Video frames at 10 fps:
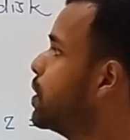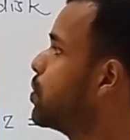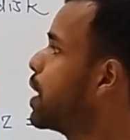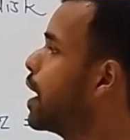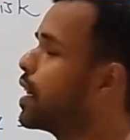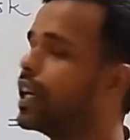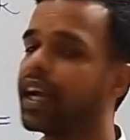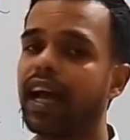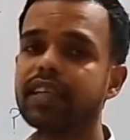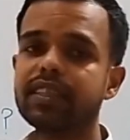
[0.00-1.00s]
we know that it
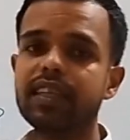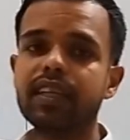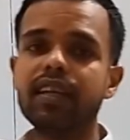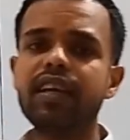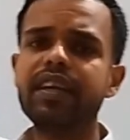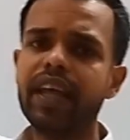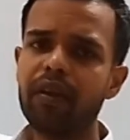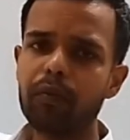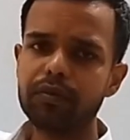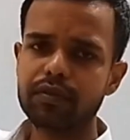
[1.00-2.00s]
has
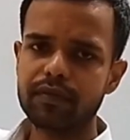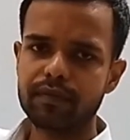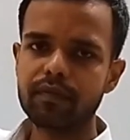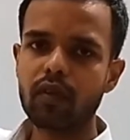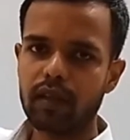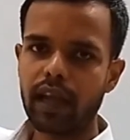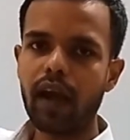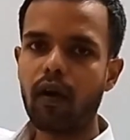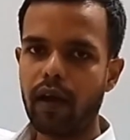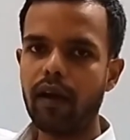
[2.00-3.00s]
10 roots
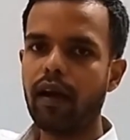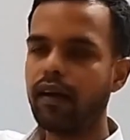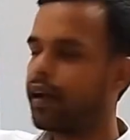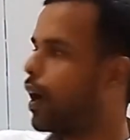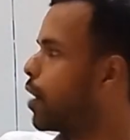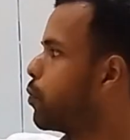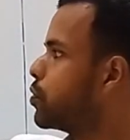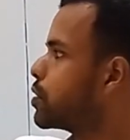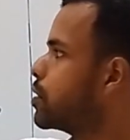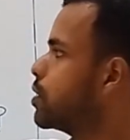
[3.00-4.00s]
at
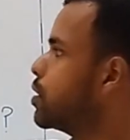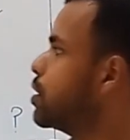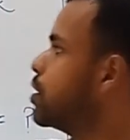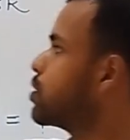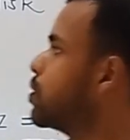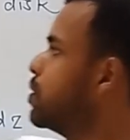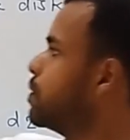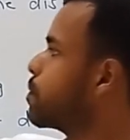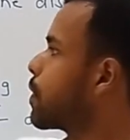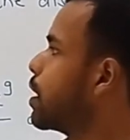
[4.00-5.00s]
most.
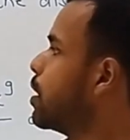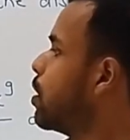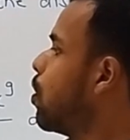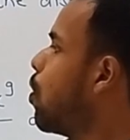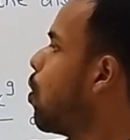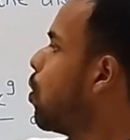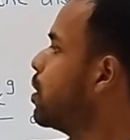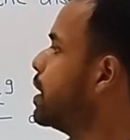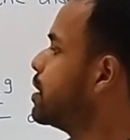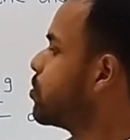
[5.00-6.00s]
So
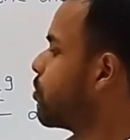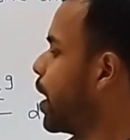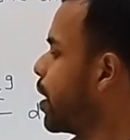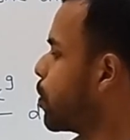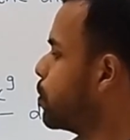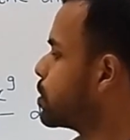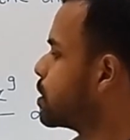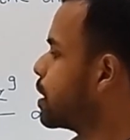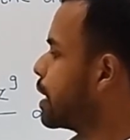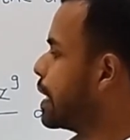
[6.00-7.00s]
all these 10 roots
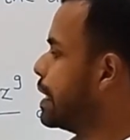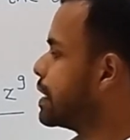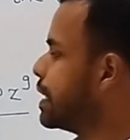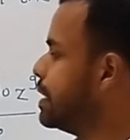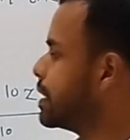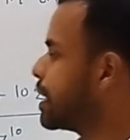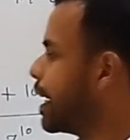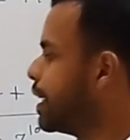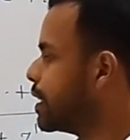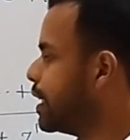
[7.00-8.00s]
is
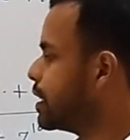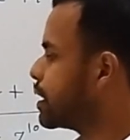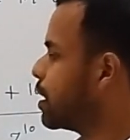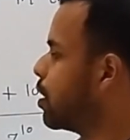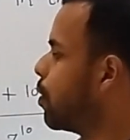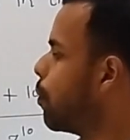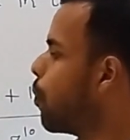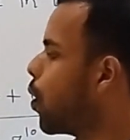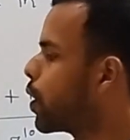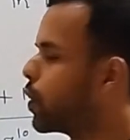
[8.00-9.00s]
inside this
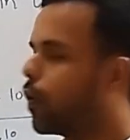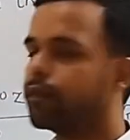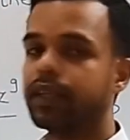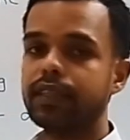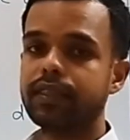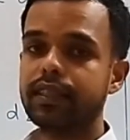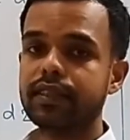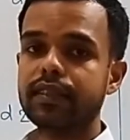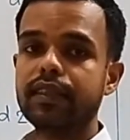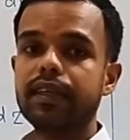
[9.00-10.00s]
boundary of this
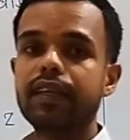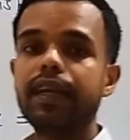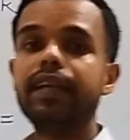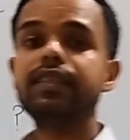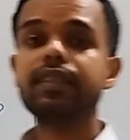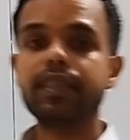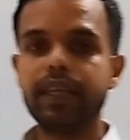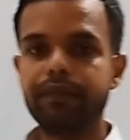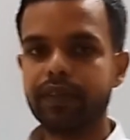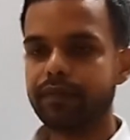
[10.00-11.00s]
list. It is
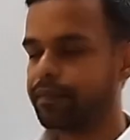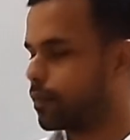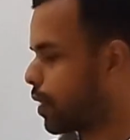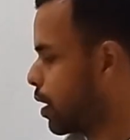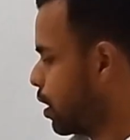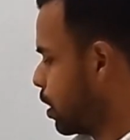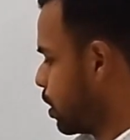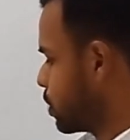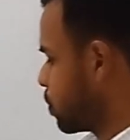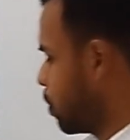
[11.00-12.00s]
given.
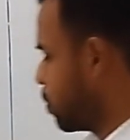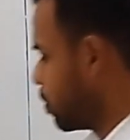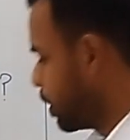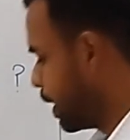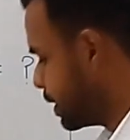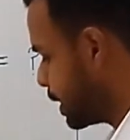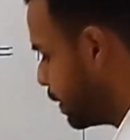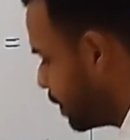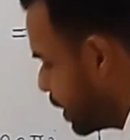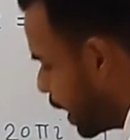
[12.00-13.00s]
So it is
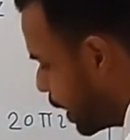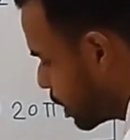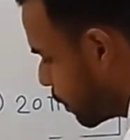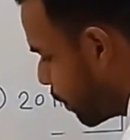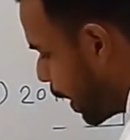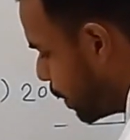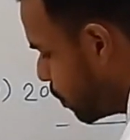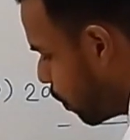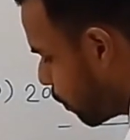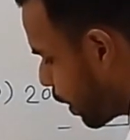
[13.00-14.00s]
given that the
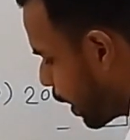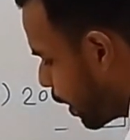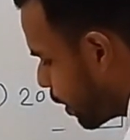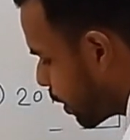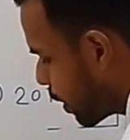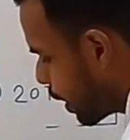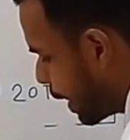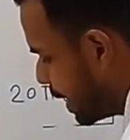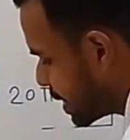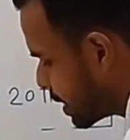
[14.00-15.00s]
value of n
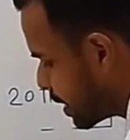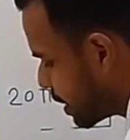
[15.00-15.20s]
is